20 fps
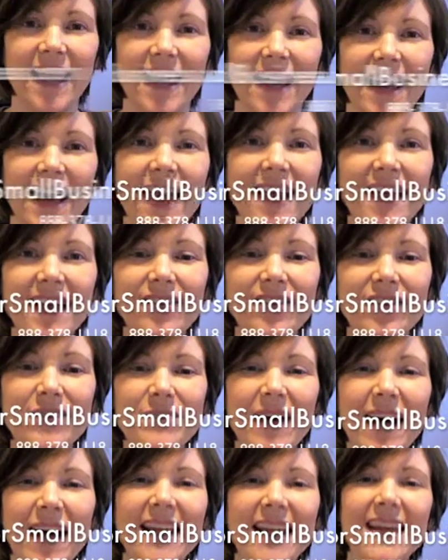Hey
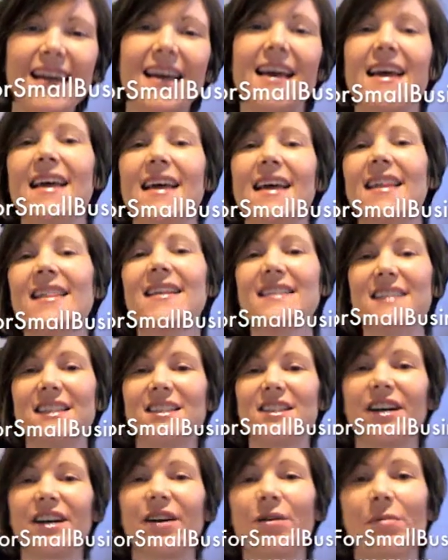everybody, this is
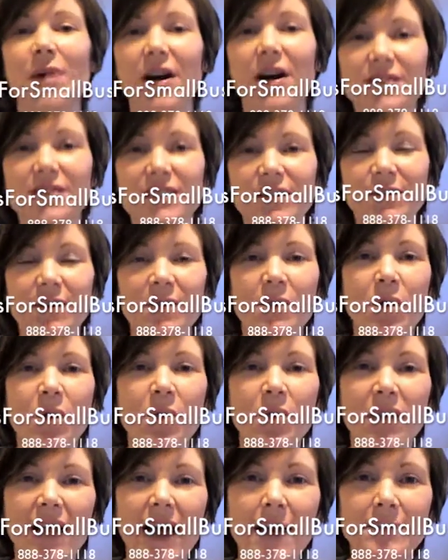Cheryl Paulsen with
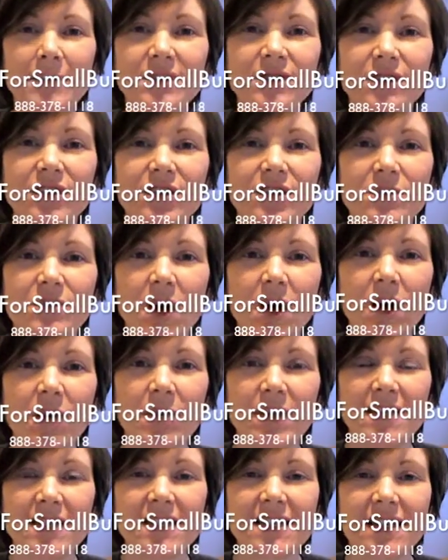Mobile Apps for Small
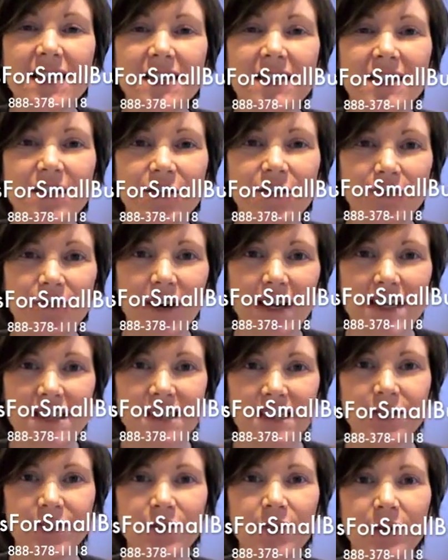Business. Great
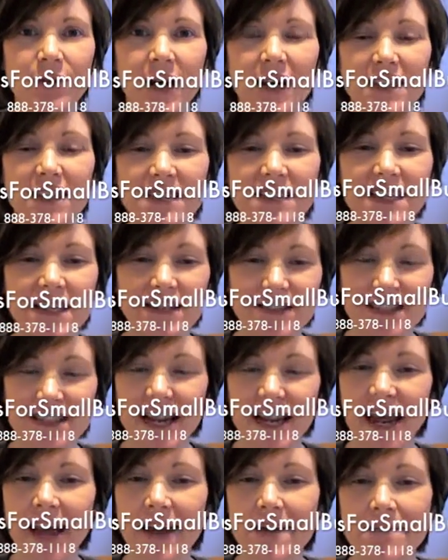to see you
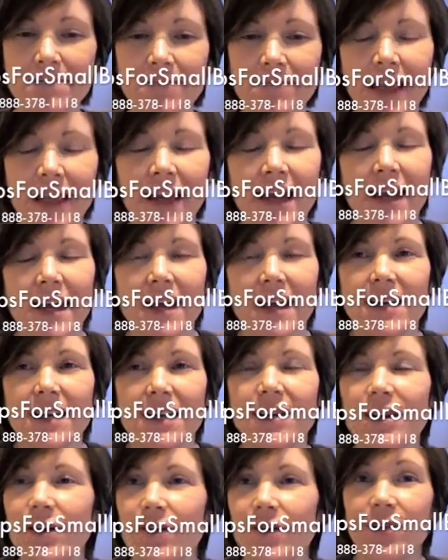today.
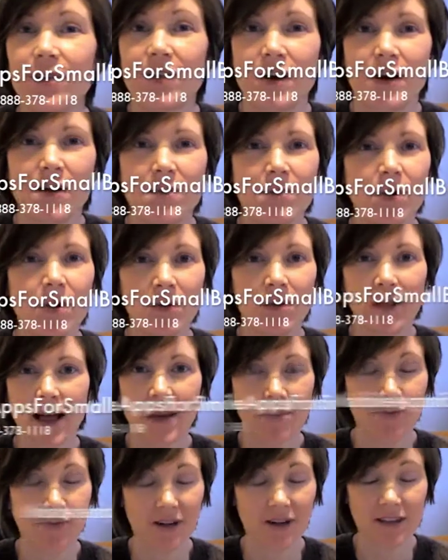You know, the mobile
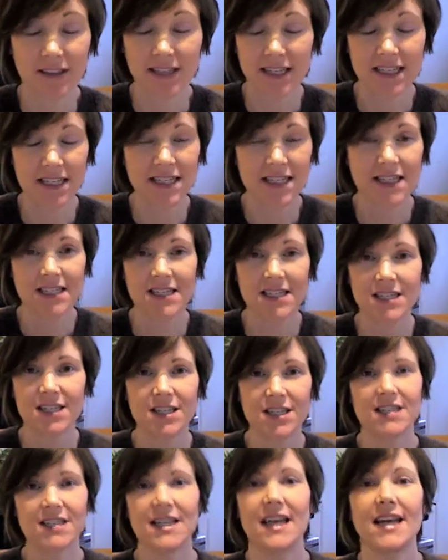app world, it's
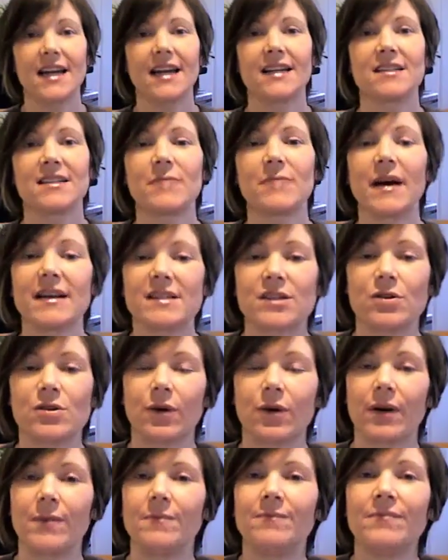just taken us by
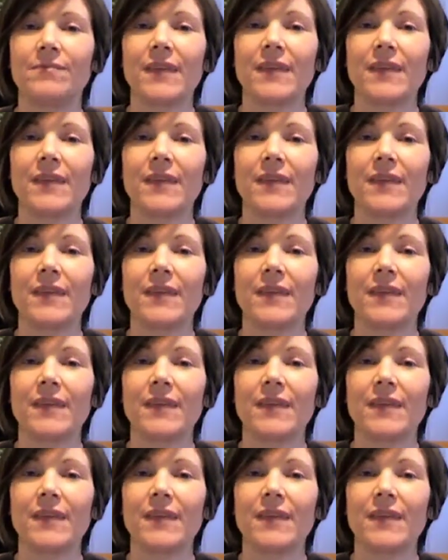storm.